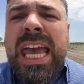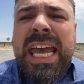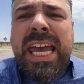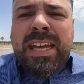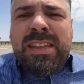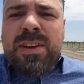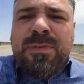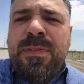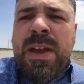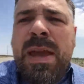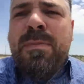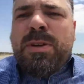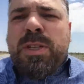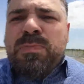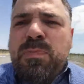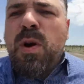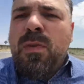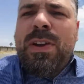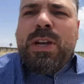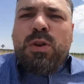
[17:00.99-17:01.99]
In the
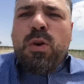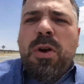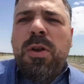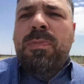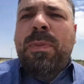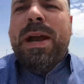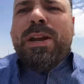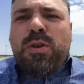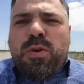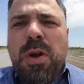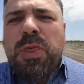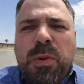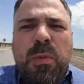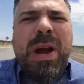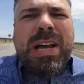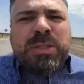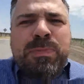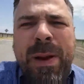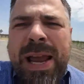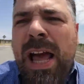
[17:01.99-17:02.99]
famous movie North by
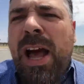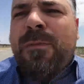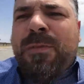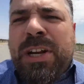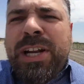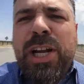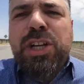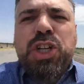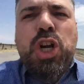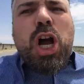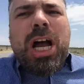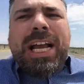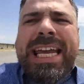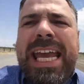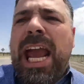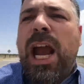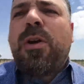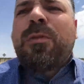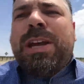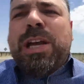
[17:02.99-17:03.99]
Northwest by Alfred Hitchcock,
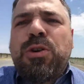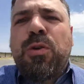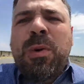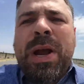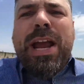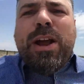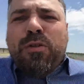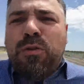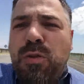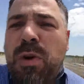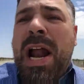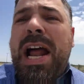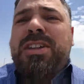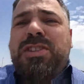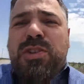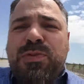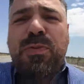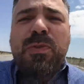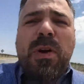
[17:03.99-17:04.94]
Cary Grant runs